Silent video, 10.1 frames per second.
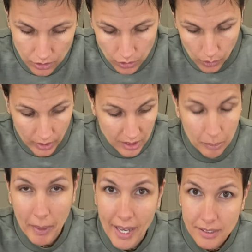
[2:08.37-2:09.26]
So these
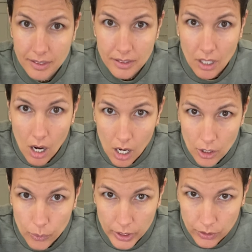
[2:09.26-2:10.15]
masks
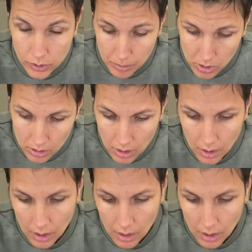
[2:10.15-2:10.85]
are reusable.